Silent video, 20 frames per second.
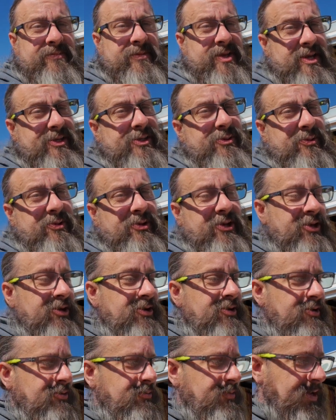That's a really good
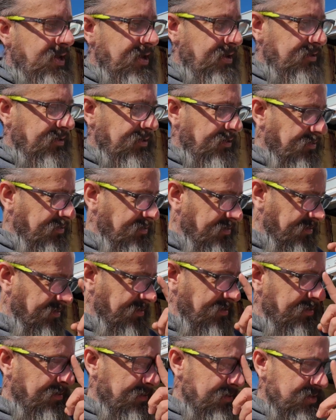deal. We had to
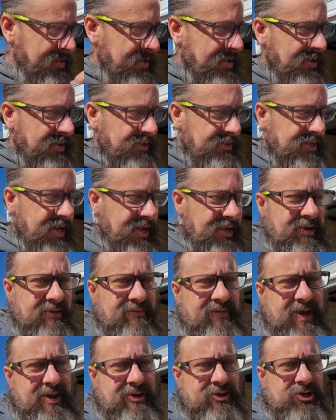take
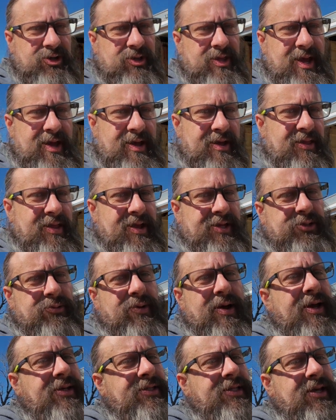advantage of that. And that's
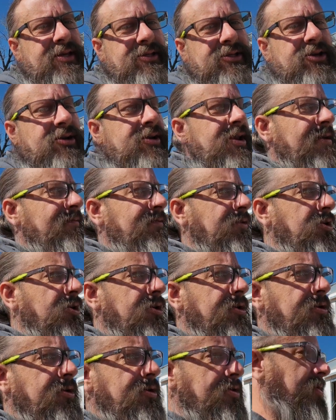why I said it's good to have a
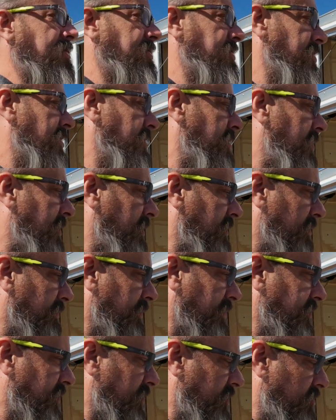daughter that
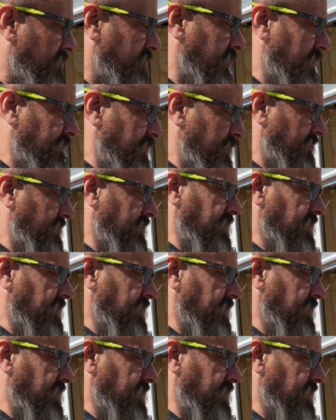works at Home Depot